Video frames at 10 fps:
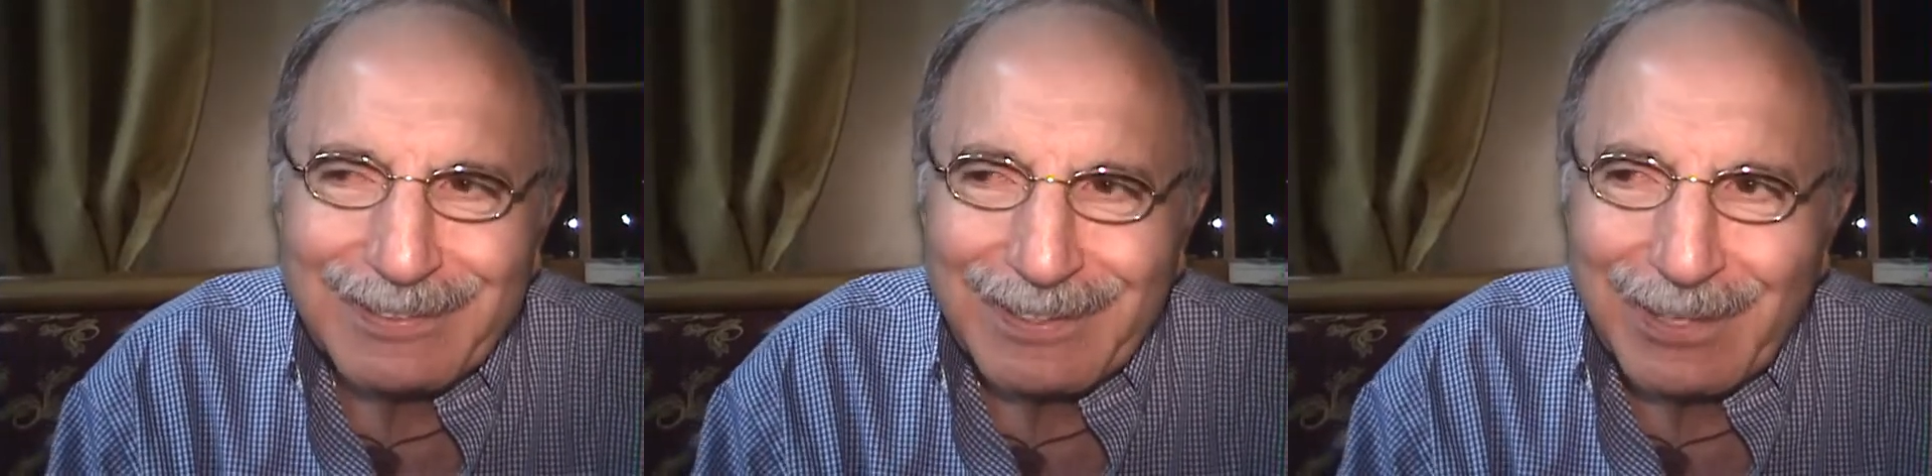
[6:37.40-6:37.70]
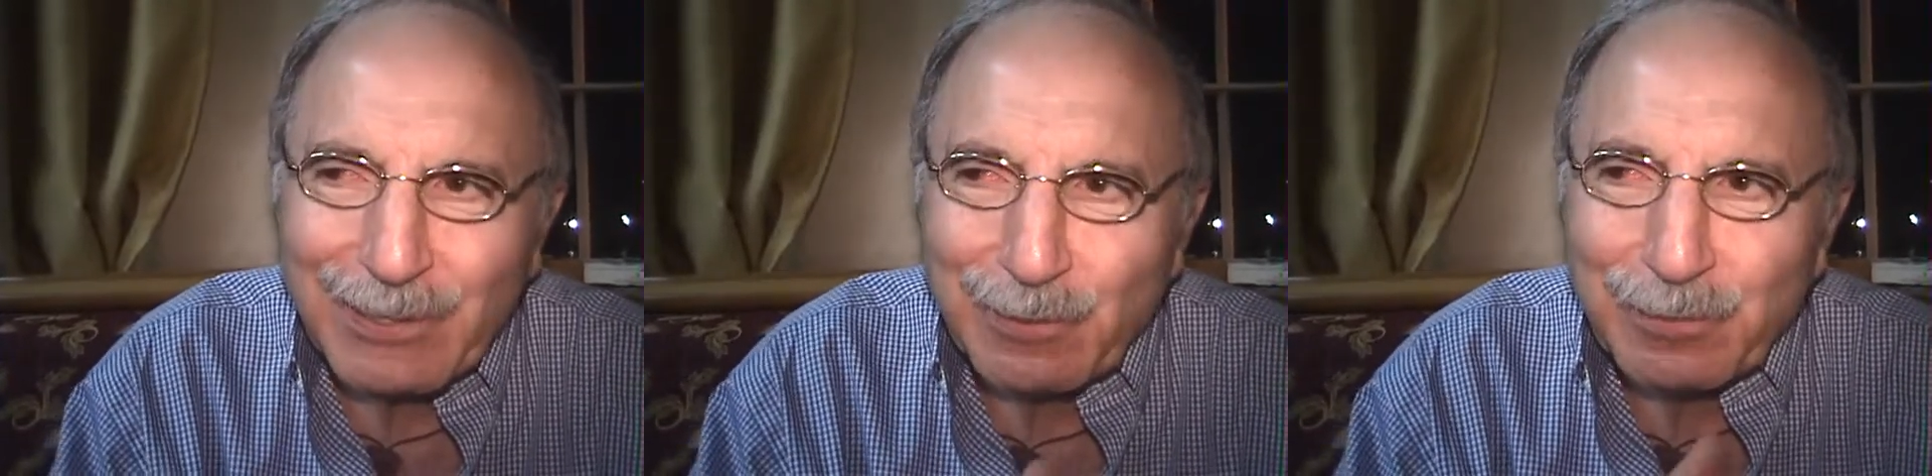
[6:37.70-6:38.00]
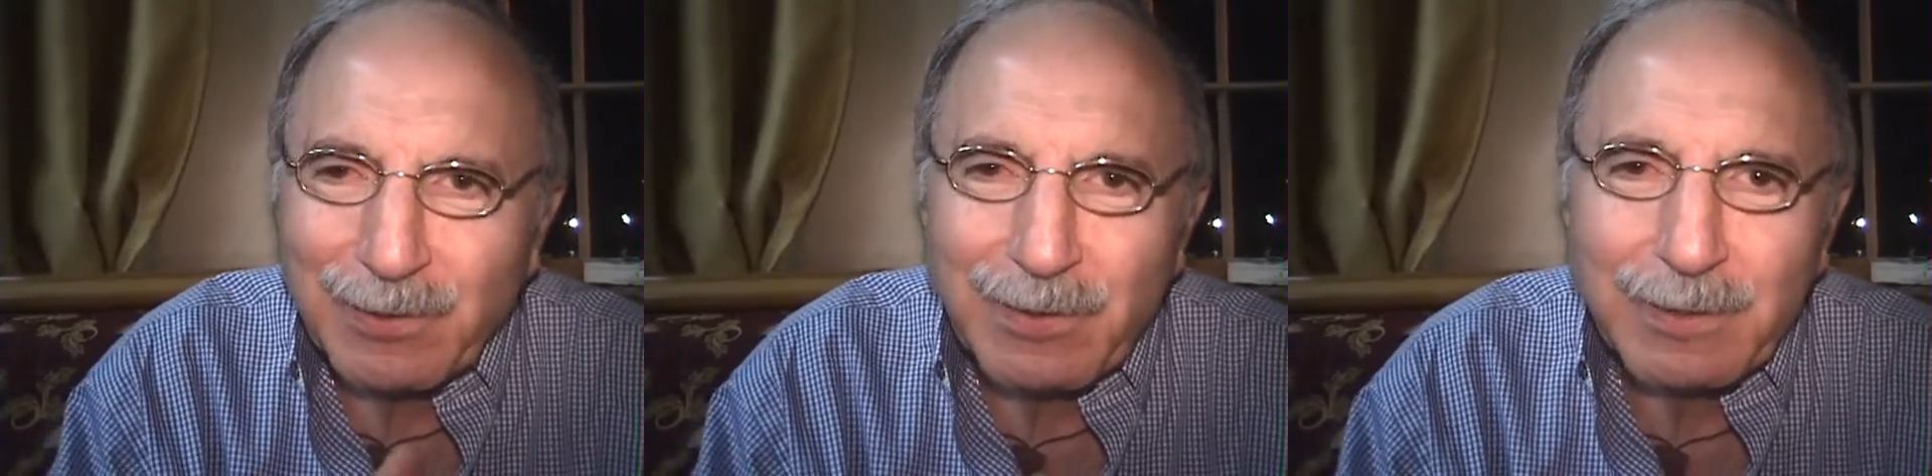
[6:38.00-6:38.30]

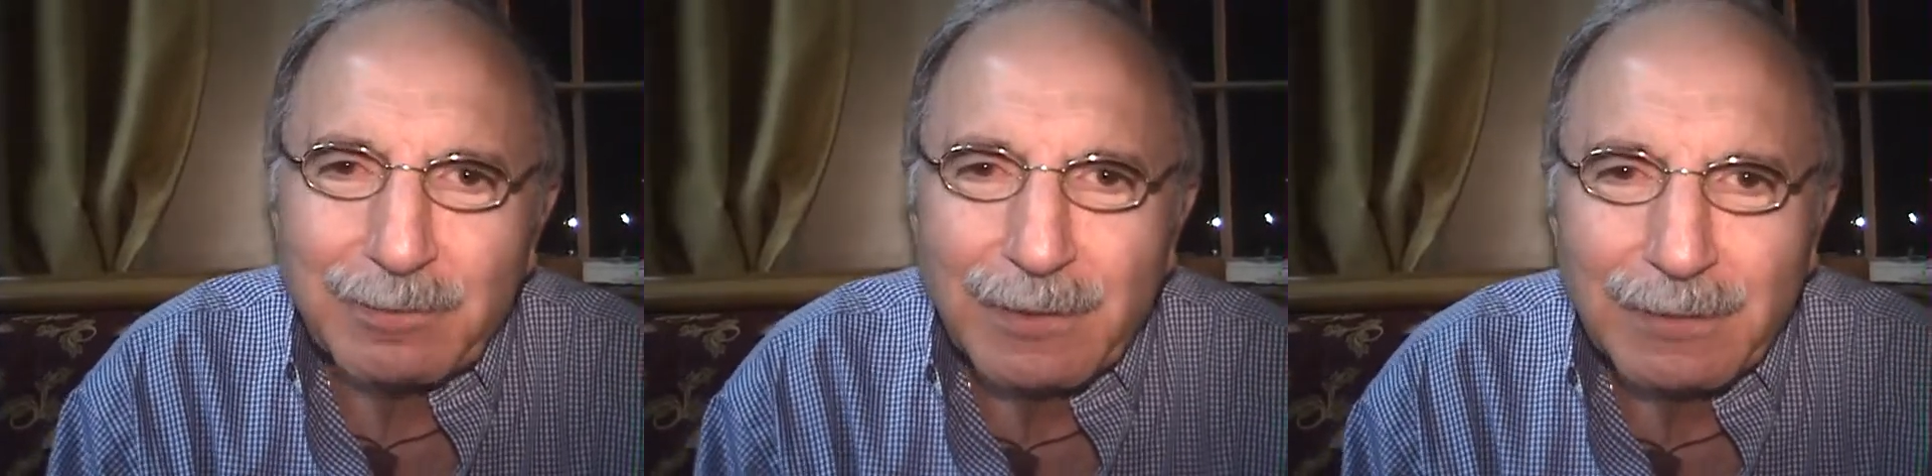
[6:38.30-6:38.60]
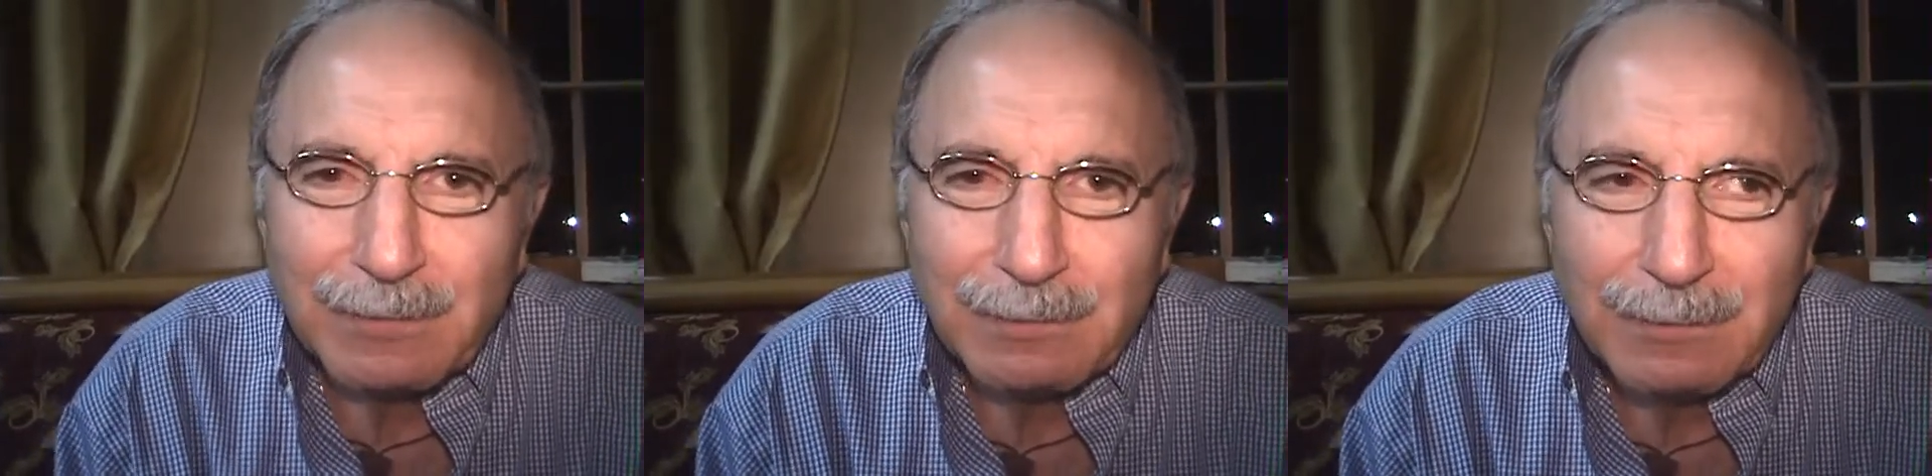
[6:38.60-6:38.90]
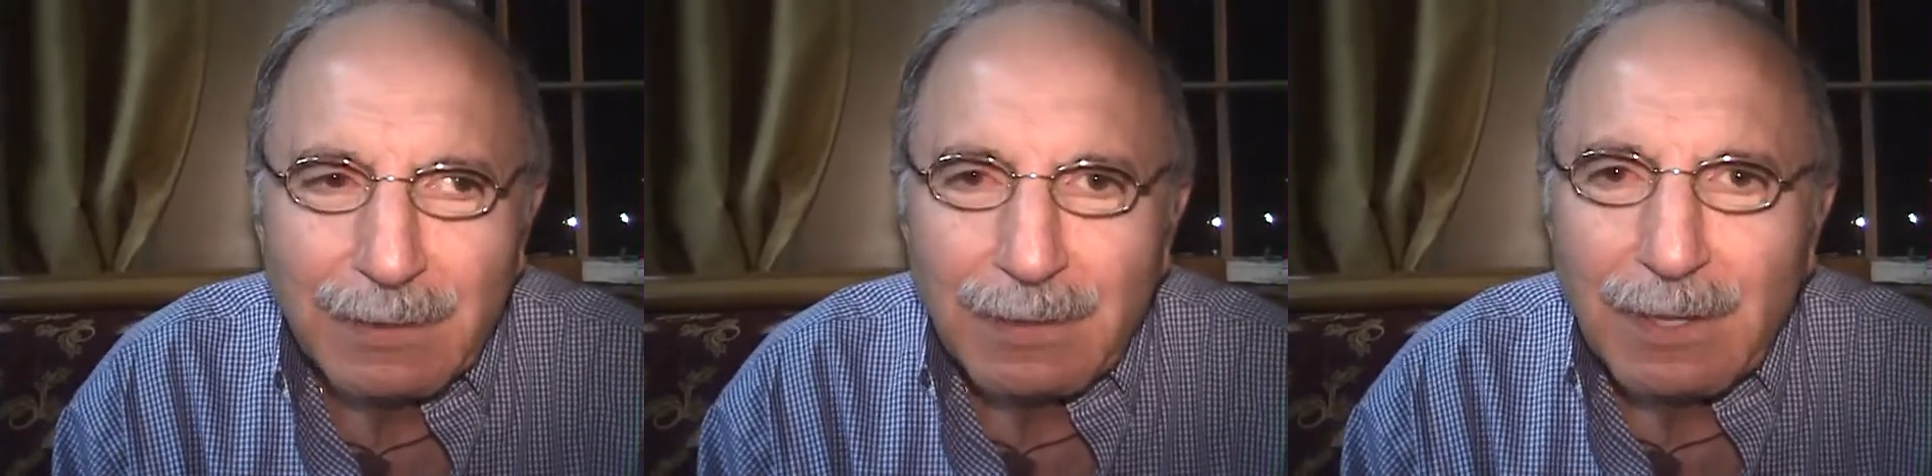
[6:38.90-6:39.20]
accompanied them, and
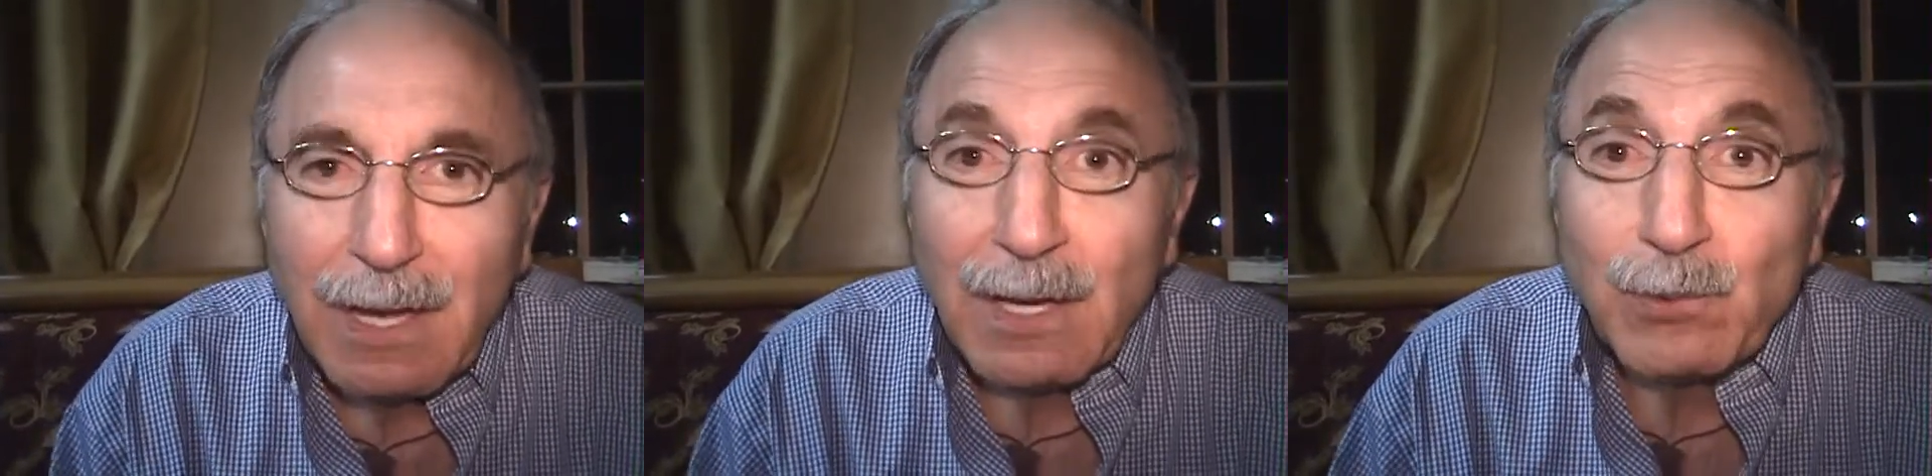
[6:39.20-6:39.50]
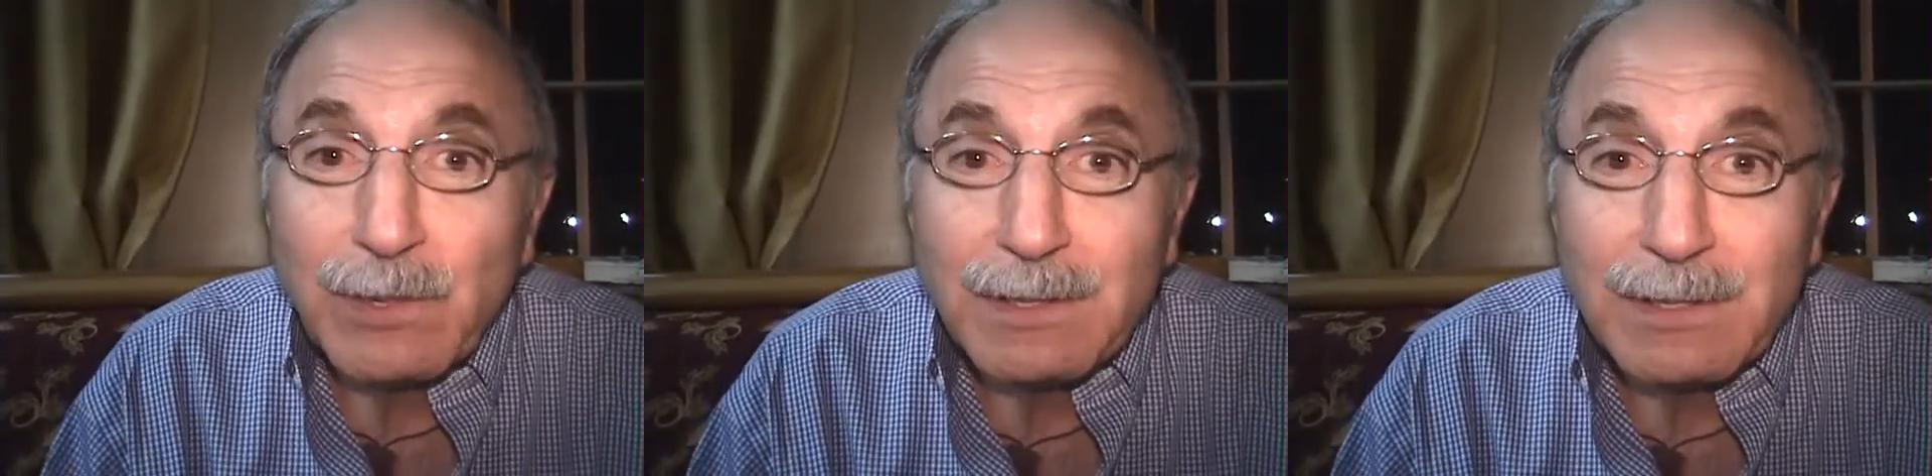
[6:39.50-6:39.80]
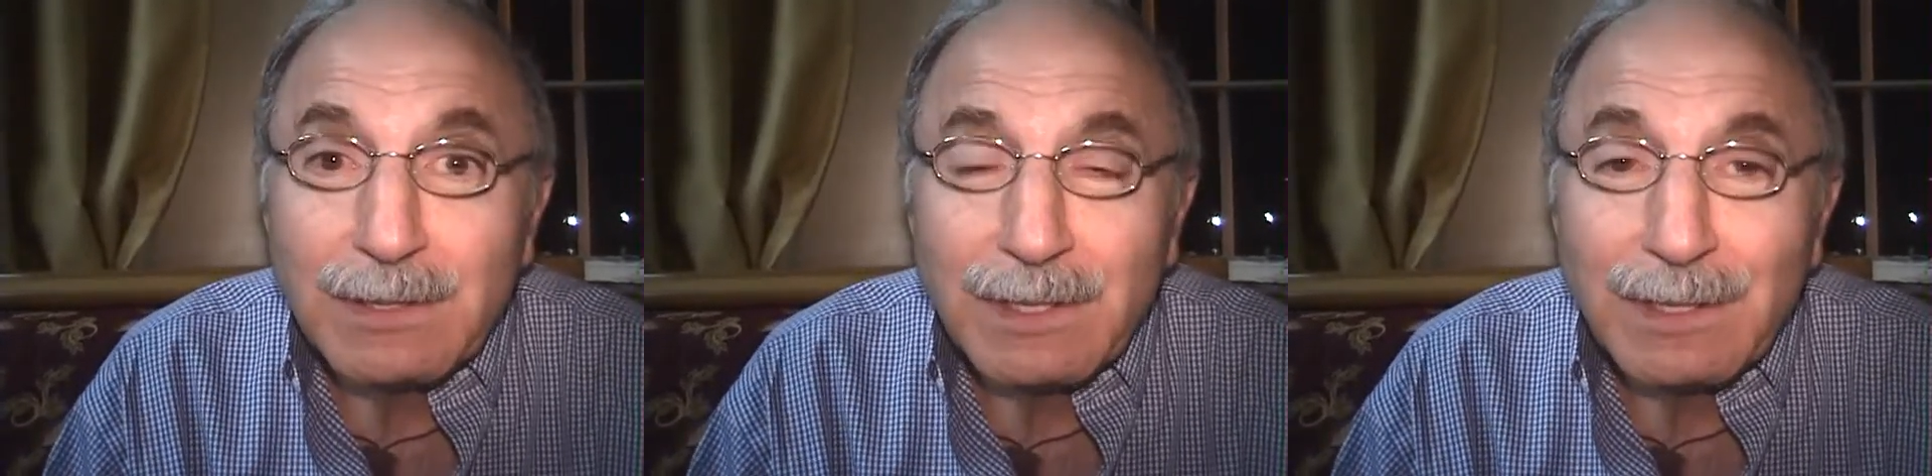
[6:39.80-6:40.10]
I
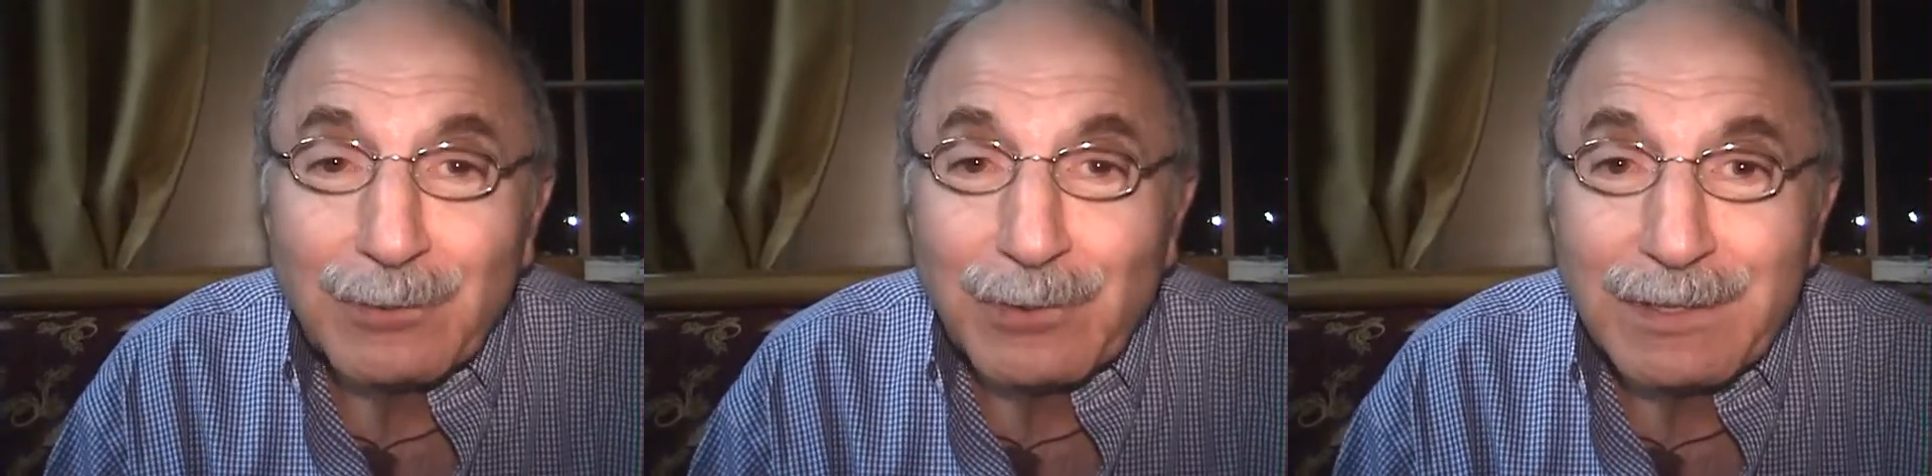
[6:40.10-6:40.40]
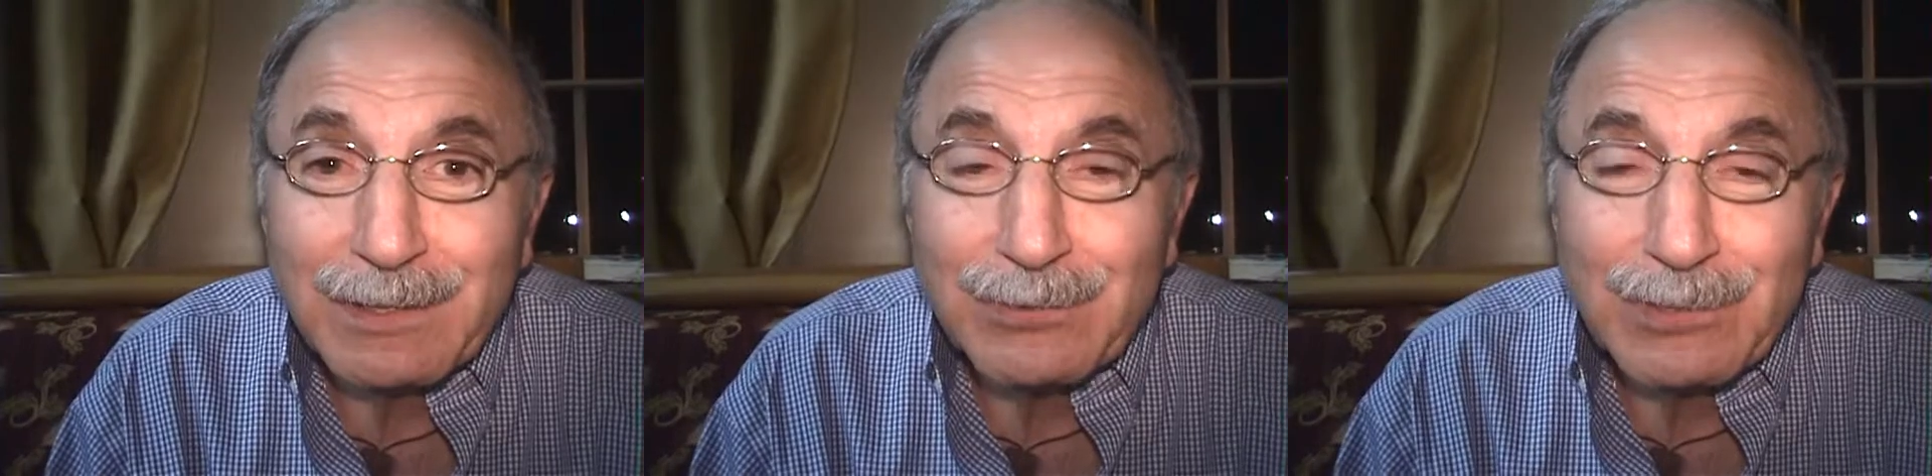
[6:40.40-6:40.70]
waited and I waited.